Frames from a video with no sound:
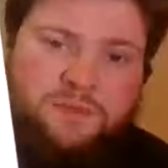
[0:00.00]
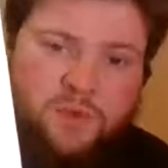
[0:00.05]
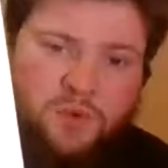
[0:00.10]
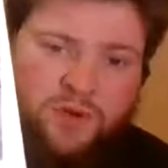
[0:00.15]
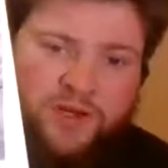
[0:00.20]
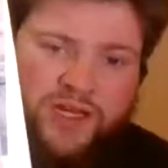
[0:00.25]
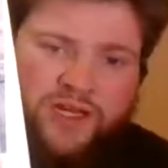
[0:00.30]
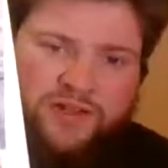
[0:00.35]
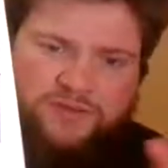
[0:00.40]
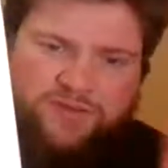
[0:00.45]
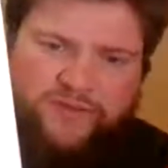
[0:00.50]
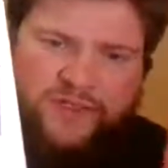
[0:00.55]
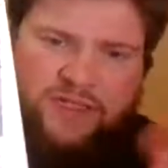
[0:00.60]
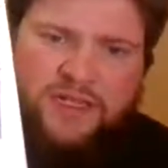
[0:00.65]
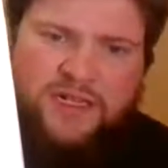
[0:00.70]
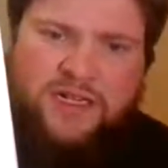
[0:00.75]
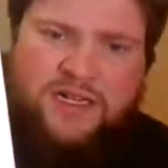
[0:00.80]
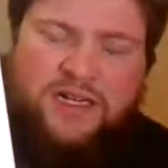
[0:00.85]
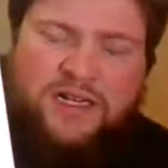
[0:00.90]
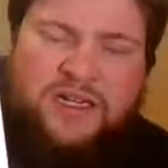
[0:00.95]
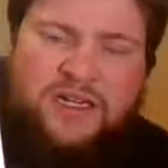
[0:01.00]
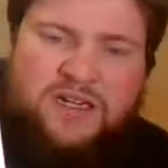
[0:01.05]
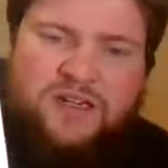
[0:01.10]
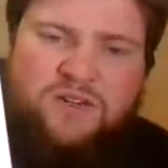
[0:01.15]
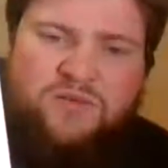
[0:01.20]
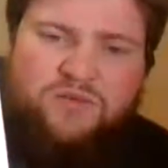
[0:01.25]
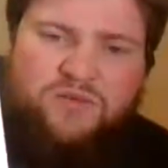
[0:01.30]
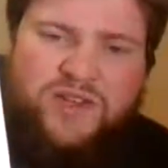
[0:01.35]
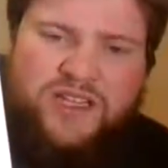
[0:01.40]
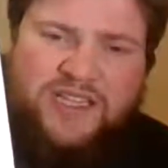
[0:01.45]
but more kind of
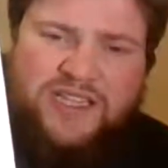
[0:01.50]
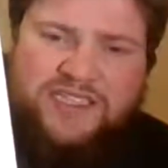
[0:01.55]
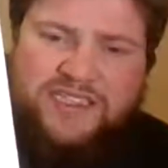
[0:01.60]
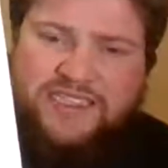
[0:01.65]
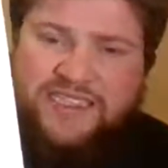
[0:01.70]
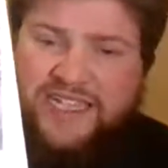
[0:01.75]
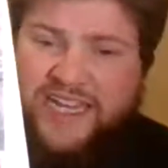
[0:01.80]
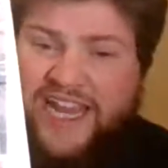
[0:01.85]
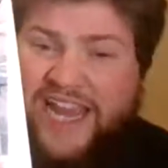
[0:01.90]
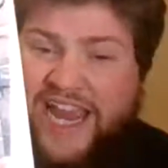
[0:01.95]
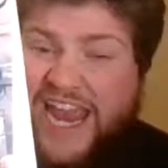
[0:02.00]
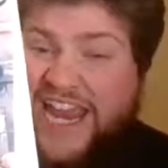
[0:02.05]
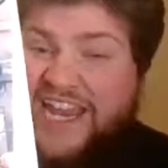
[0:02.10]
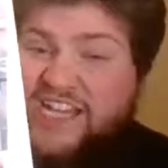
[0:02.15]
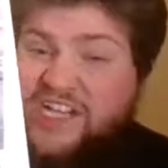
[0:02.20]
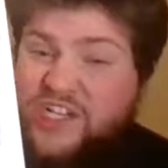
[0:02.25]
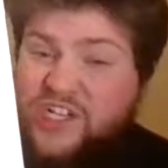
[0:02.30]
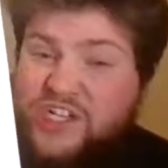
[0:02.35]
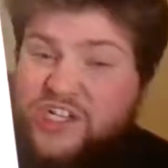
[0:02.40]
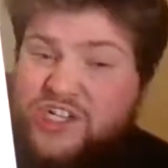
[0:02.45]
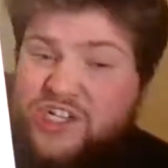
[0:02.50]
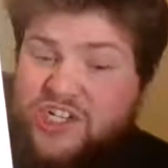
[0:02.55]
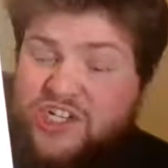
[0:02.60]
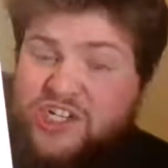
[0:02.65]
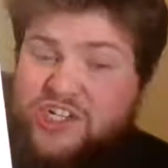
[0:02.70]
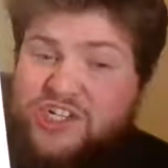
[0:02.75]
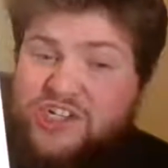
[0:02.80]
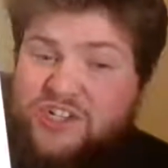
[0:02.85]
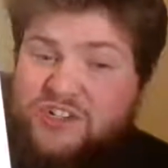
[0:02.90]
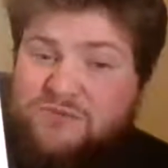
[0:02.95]

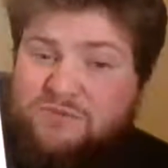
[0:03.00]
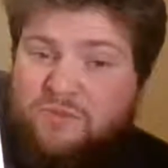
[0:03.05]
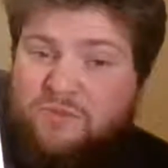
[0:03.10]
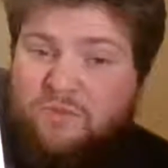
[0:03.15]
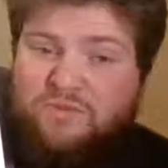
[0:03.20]
realistic-ish,